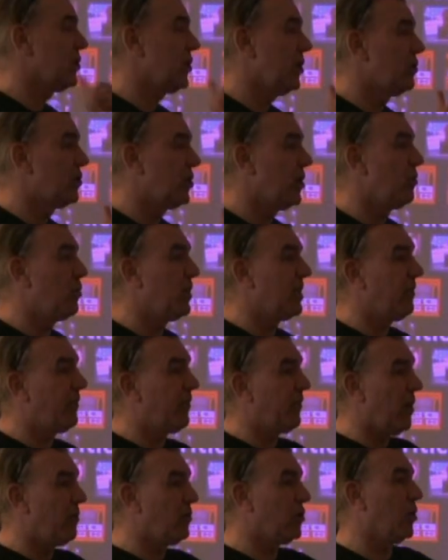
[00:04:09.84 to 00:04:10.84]
on YouTube where they
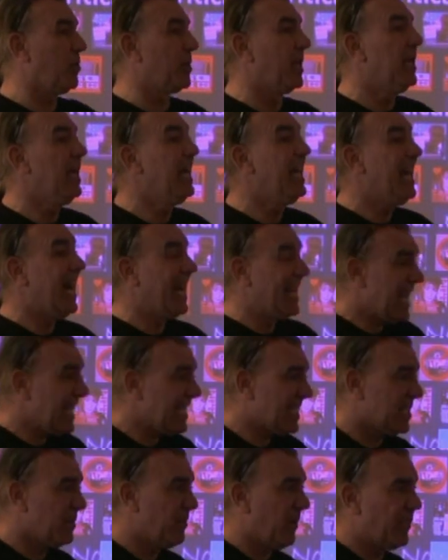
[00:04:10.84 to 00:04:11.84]
phoned up and
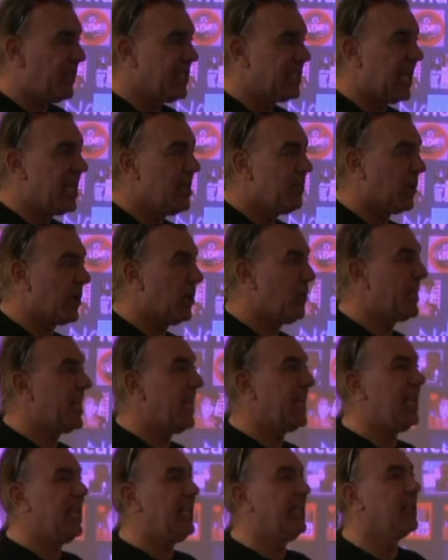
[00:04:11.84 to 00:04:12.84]
asked them if there's anybody with
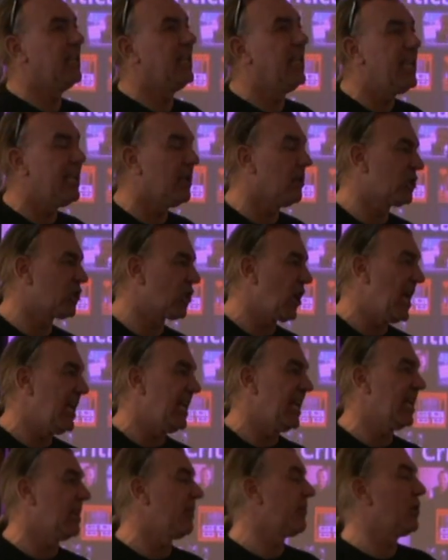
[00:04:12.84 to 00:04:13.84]
any legal
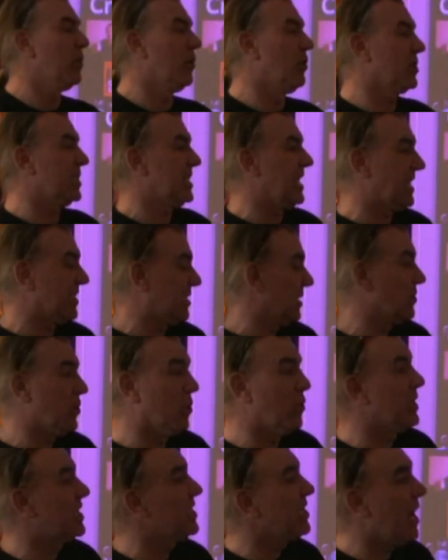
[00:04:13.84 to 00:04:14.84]
training, and of course the answer's
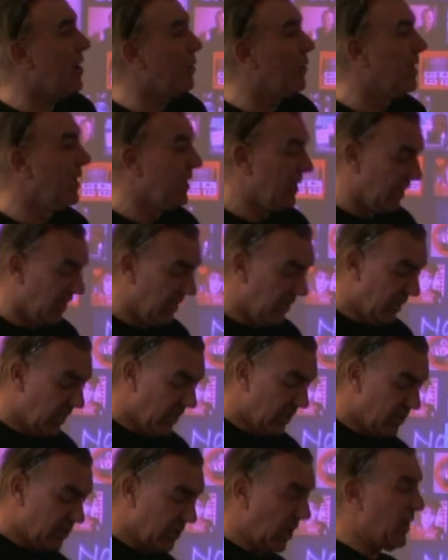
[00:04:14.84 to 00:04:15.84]
always no.
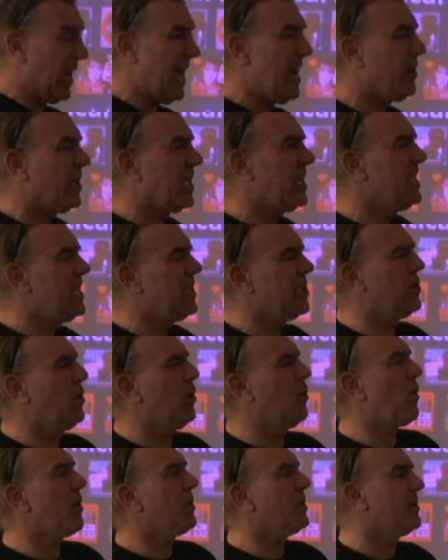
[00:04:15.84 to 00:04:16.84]
So how can they issue
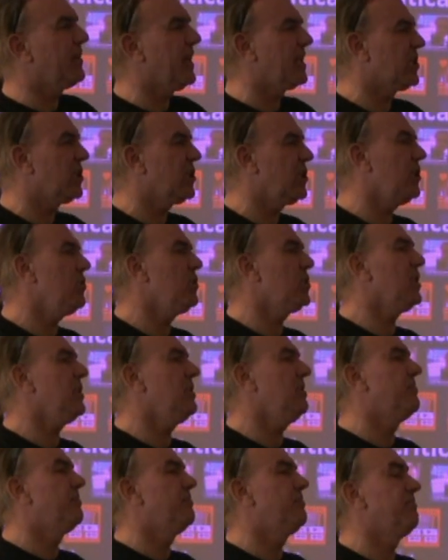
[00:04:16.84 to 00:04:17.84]
a warrant of
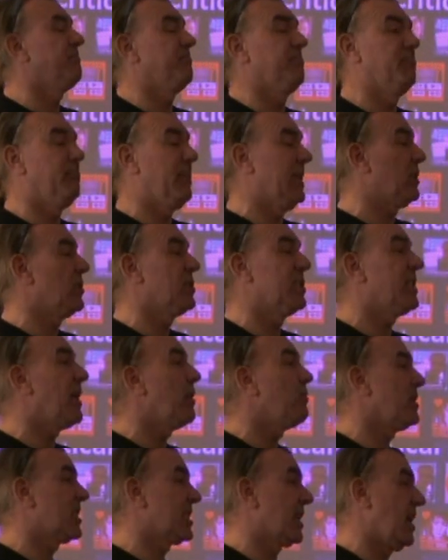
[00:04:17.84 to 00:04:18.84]
execution? Because they
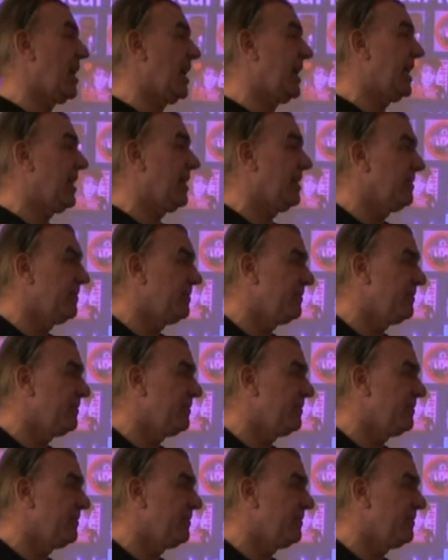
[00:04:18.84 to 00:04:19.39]
don't sign it.